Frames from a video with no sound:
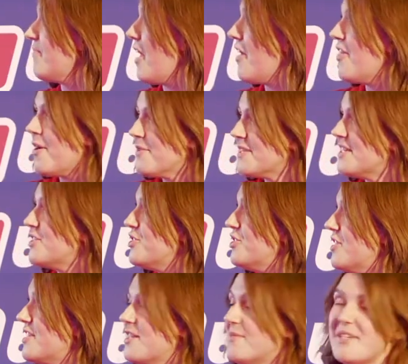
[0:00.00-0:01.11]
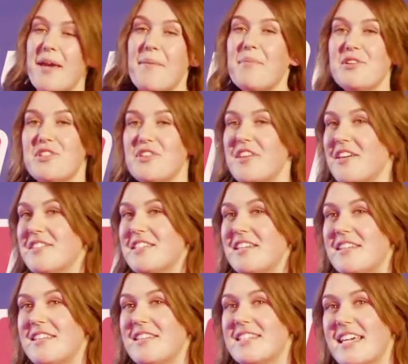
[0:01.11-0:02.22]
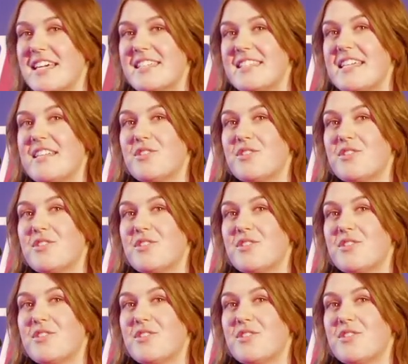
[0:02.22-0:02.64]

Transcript: That was in September 2016,